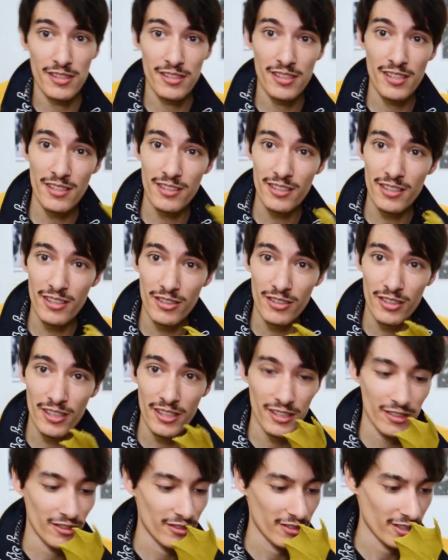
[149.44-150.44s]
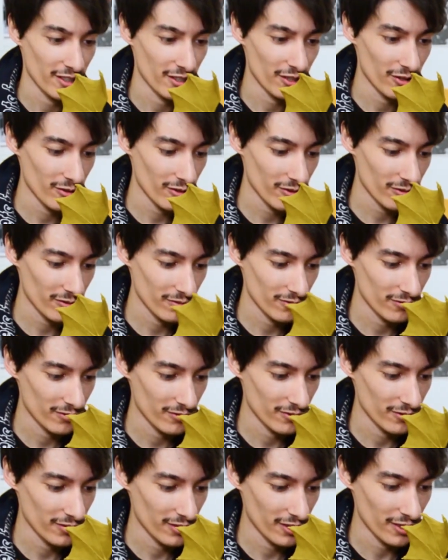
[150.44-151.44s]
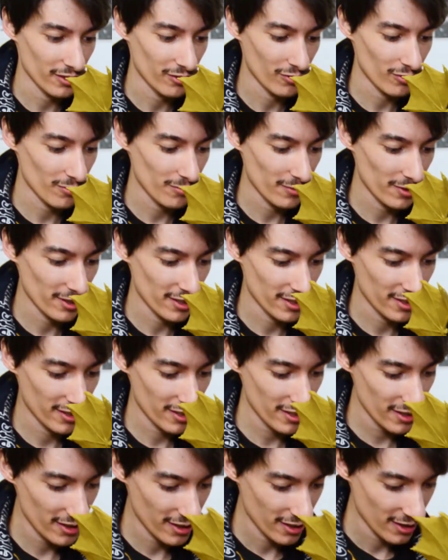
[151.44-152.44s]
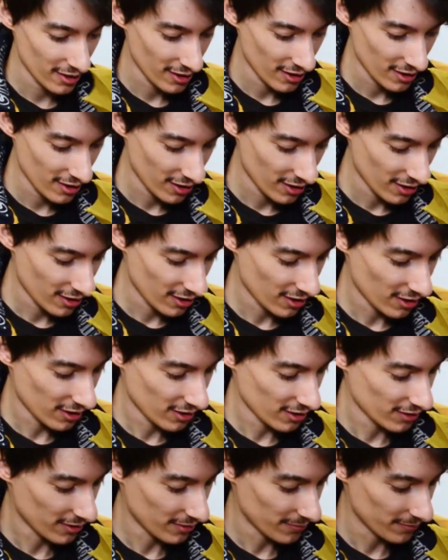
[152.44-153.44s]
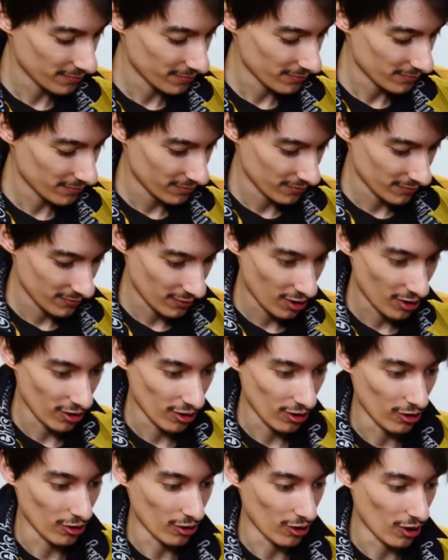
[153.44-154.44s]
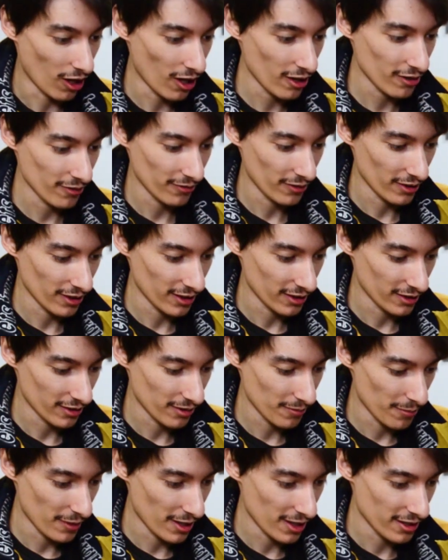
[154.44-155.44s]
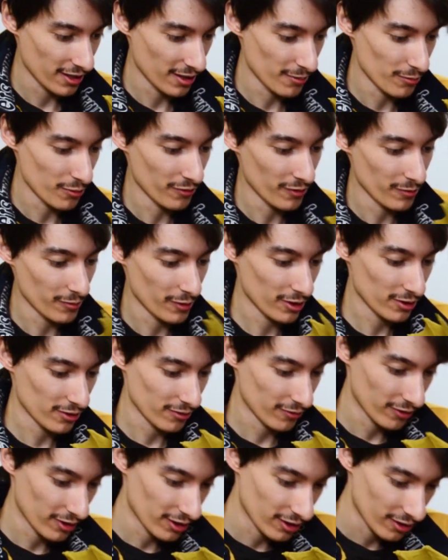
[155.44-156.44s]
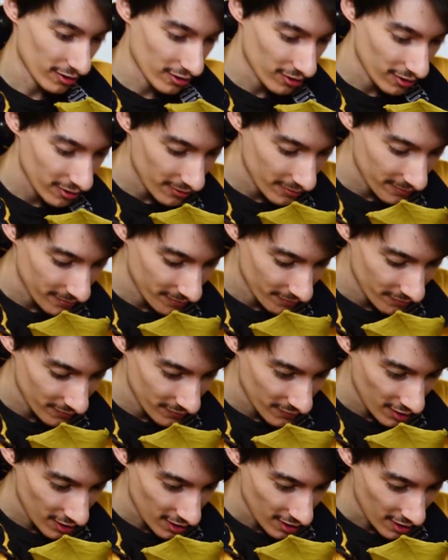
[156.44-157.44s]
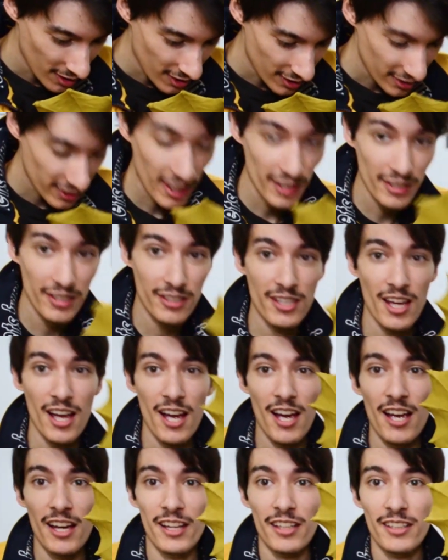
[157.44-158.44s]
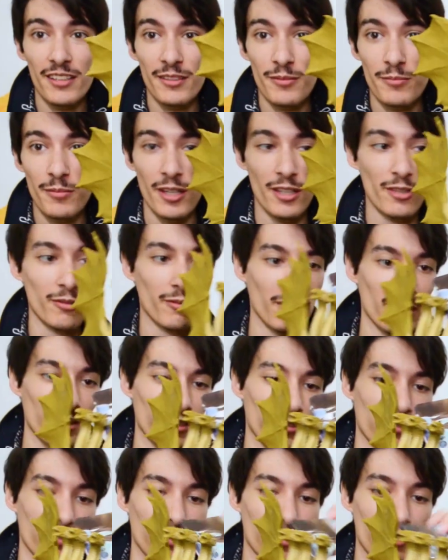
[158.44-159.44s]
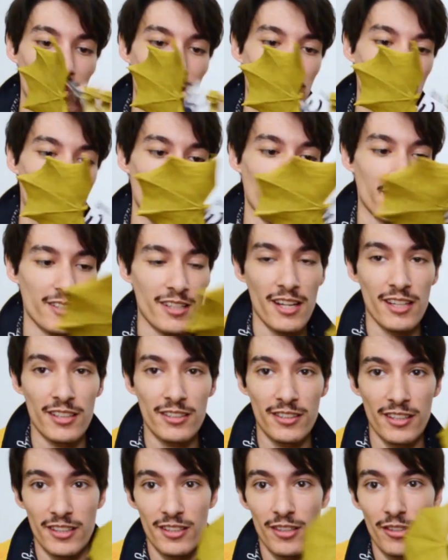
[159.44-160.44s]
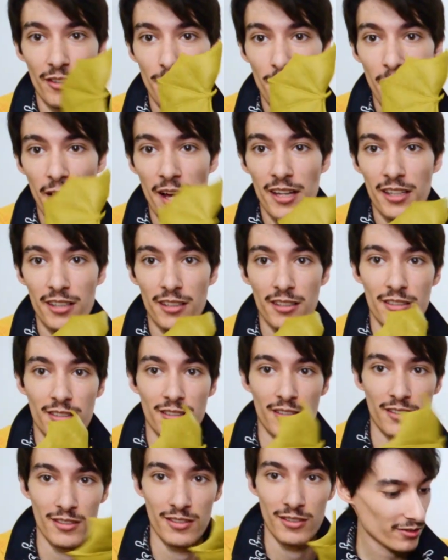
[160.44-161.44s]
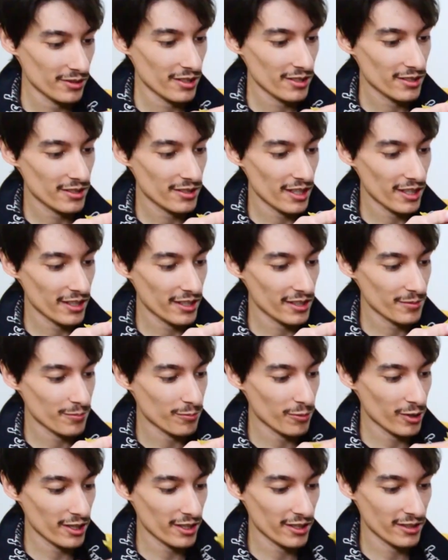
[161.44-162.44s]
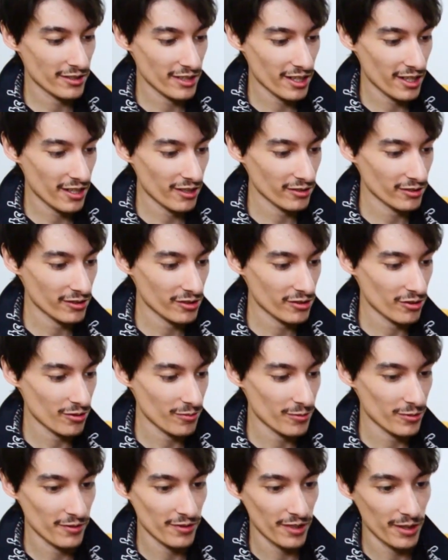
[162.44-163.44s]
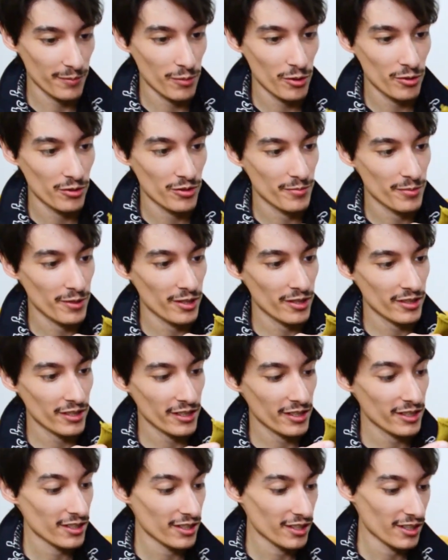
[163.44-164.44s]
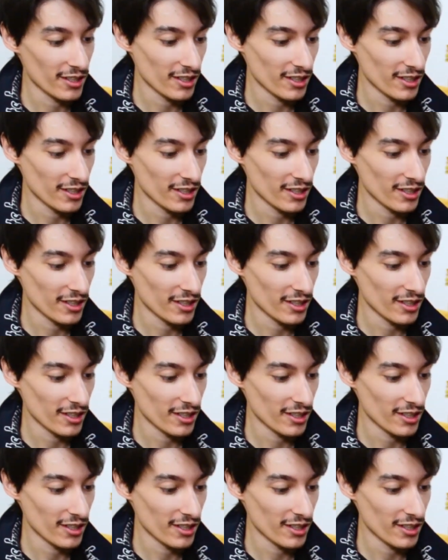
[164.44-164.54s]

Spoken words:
detail here that you don't normally see on a lot of the Bandai Movie Monster figures. He's got the tag, by the way. Here's the tag's on the back. Let's, I guess, break it down in terms of posability.